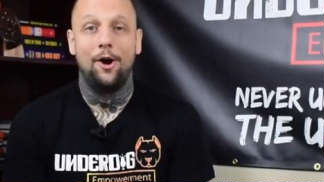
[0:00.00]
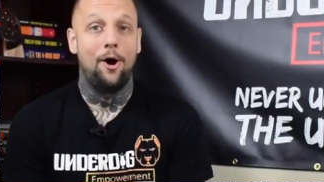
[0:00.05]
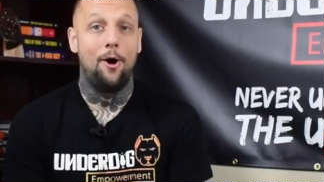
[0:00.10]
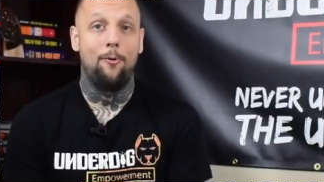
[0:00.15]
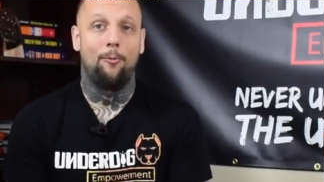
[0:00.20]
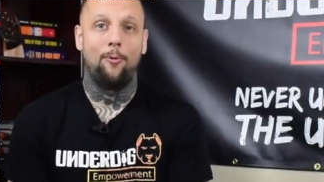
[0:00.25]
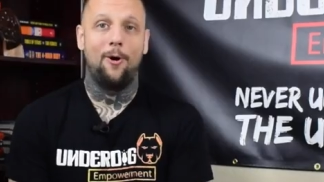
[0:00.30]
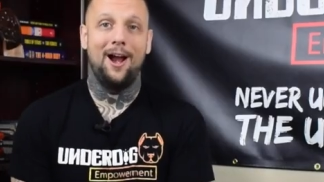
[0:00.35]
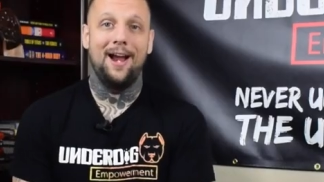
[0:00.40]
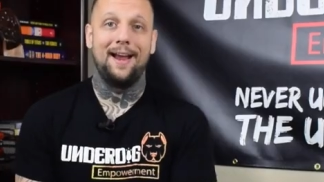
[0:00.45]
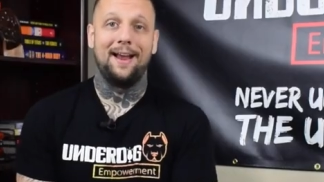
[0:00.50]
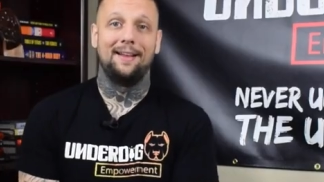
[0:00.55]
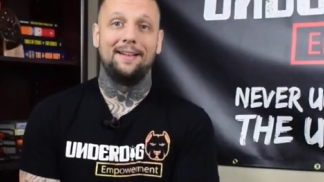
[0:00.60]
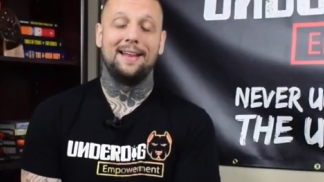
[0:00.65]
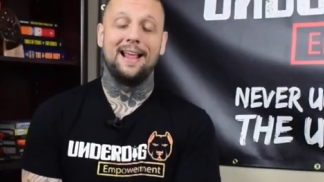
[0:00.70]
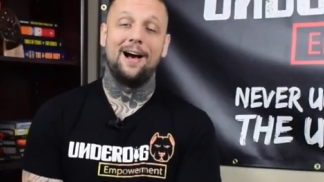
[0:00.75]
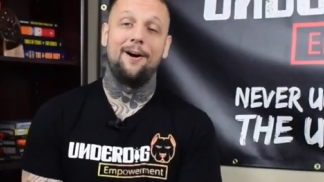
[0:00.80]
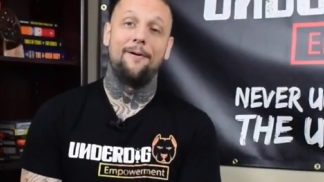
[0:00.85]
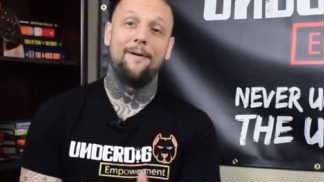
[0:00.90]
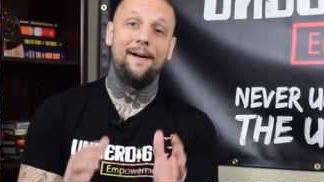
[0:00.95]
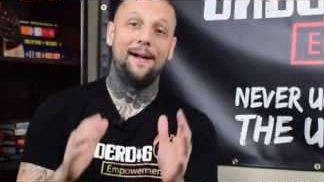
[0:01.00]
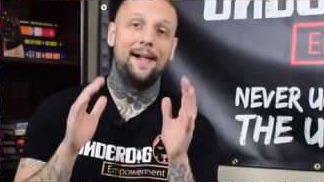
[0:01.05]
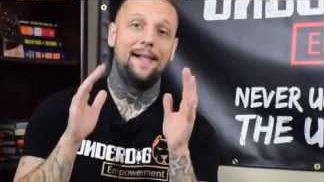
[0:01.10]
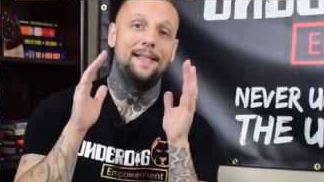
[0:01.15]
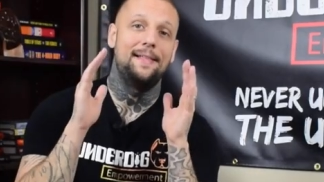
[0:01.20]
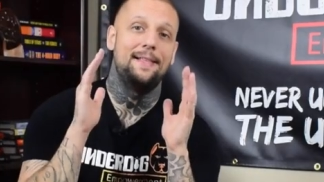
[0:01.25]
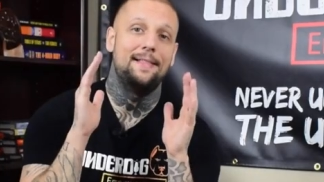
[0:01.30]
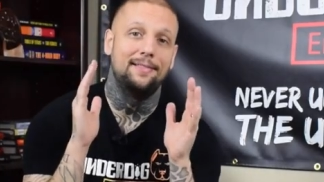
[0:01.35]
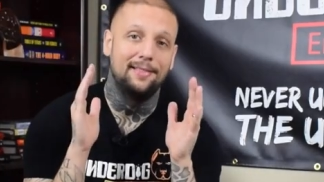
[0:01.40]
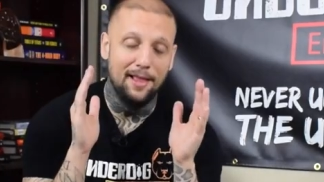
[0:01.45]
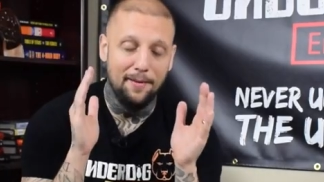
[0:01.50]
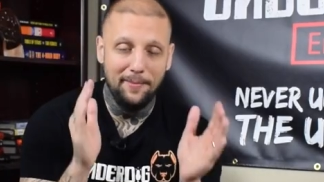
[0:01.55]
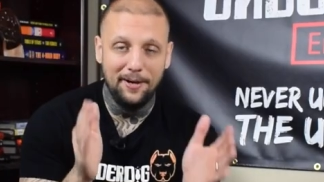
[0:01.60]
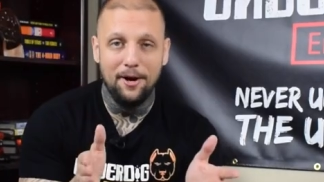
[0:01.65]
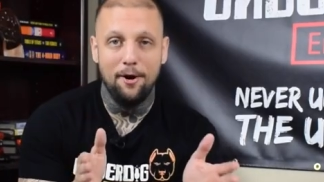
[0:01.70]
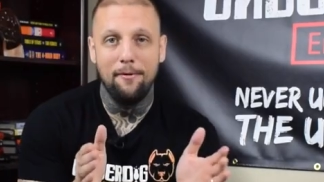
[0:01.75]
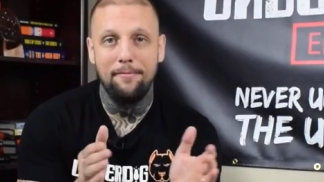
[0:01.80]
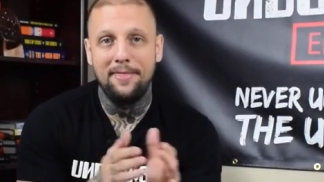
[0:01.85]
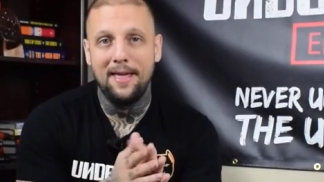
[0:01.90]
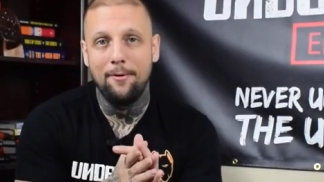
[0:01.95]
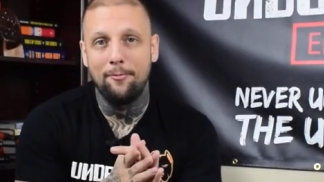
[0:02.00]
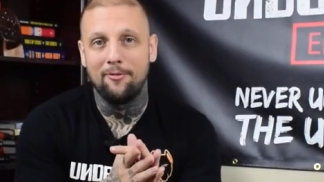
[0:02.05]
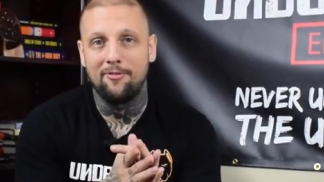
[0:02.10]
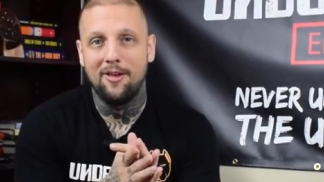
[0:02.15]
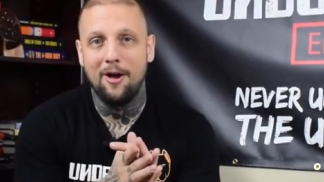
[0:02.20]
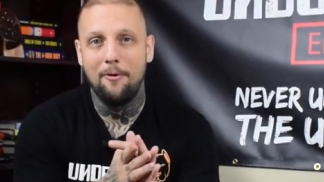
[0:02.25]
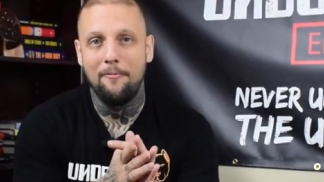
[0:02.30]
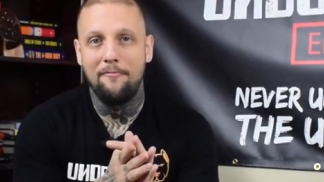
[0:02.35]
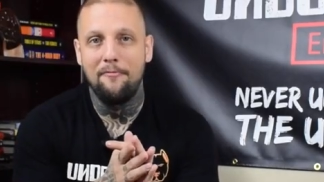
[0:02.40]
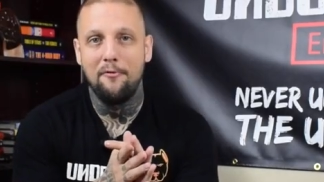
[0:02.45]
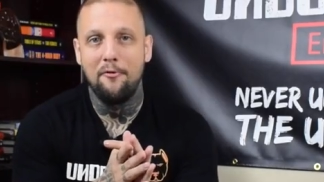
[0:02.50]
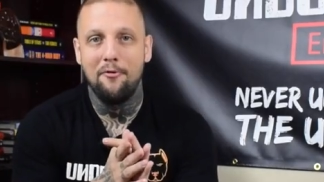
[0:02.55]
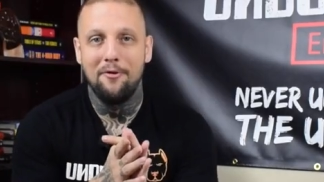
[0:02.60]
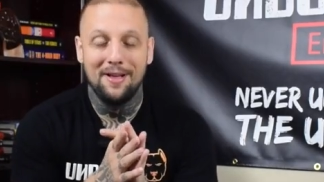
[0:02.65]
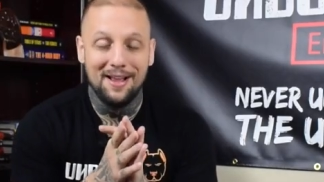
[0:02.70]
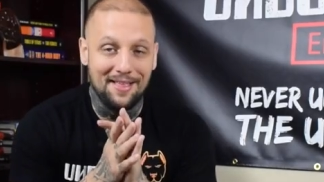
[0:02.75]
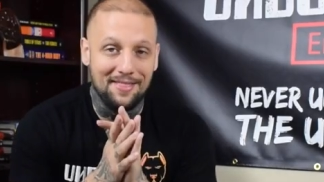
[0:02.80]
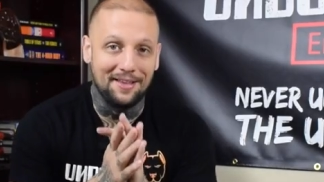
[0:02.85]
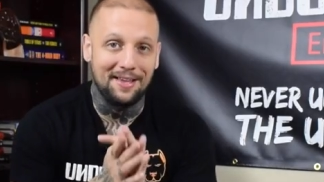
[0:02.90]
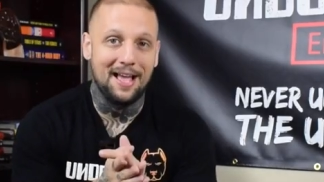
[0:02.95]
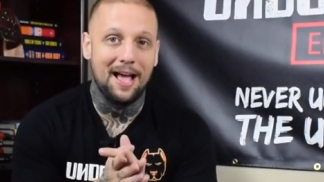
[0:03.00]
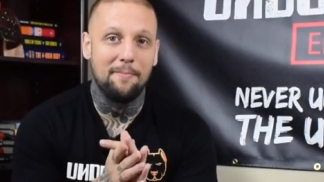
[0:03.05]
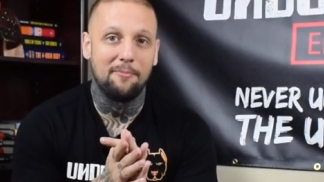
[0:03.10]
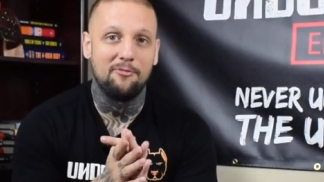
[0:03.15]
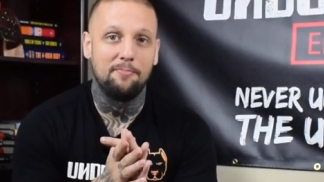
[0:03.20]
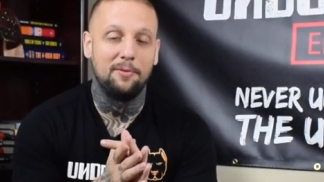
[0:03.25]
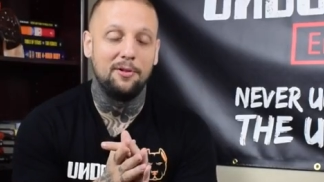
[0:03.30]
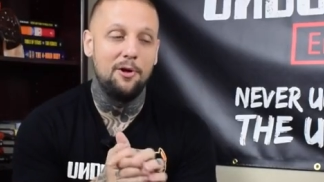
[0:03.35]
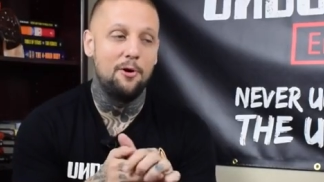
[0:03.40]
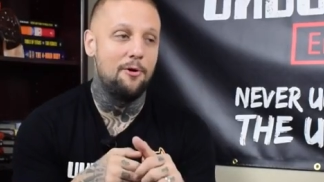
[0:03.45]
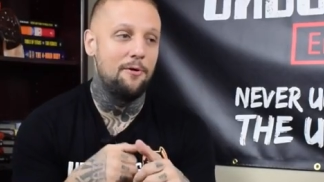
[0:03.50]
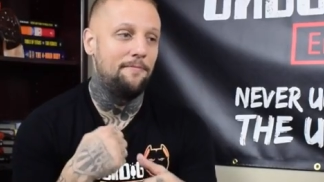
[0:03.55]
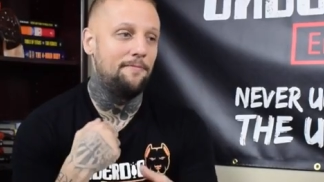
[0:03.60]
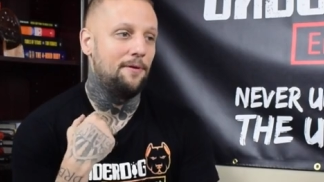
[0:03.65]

All right. Now, let me know if that was helpful in the comments below.